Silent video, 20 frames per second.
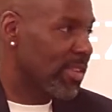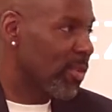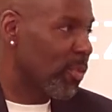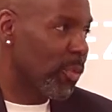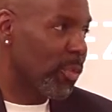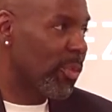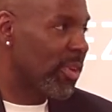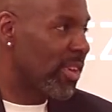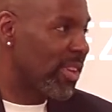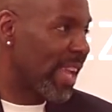
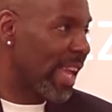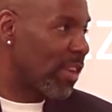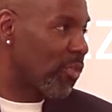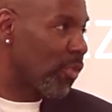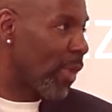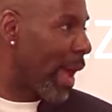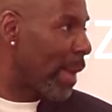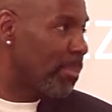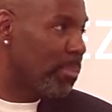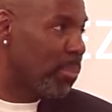we weren't like
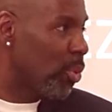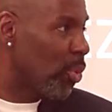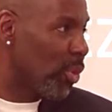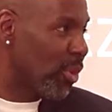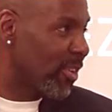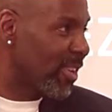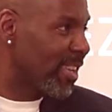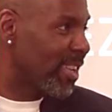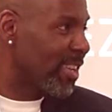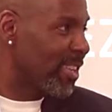rap
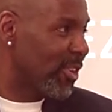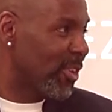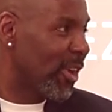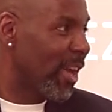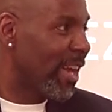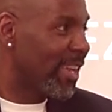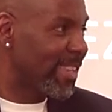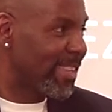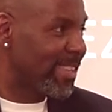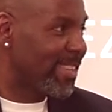poor, you know,
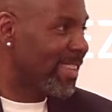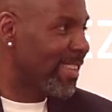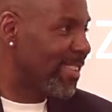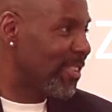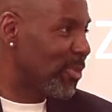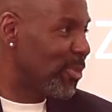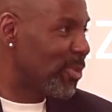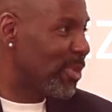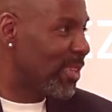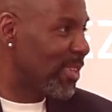how these
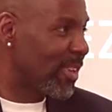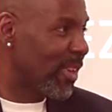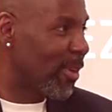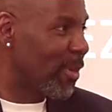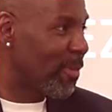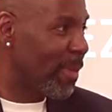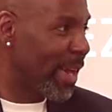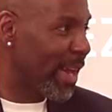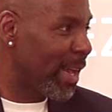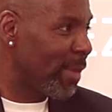dudes talk
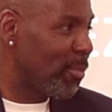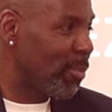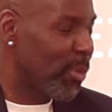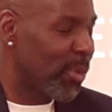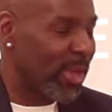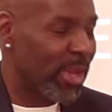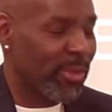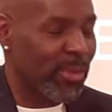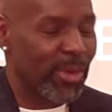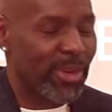about how poor
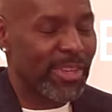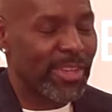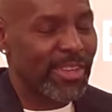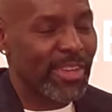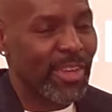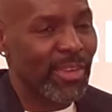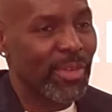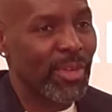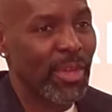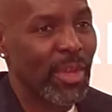they were and
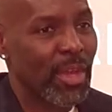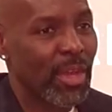stuff.